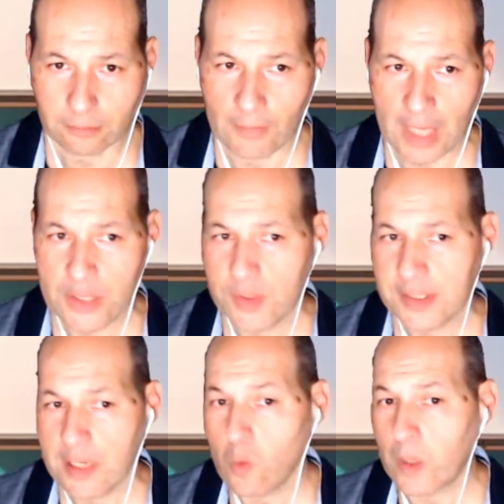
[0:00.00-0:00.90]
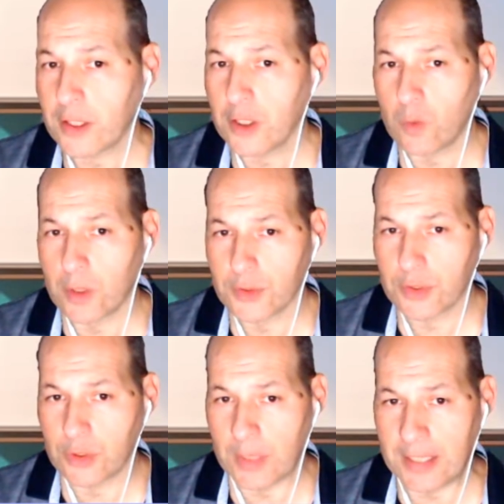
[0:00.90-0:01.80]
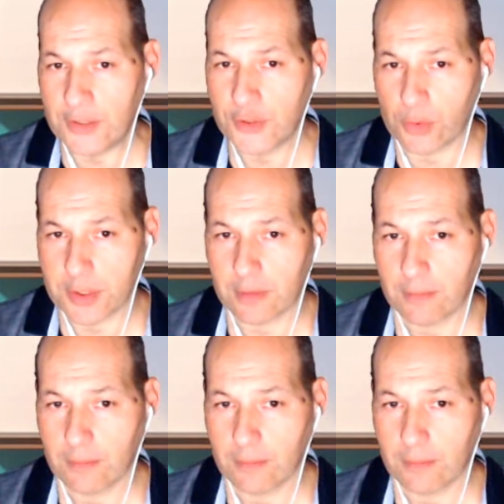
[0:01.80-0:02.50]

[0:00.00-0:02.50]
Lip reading: and you say where you want to insert.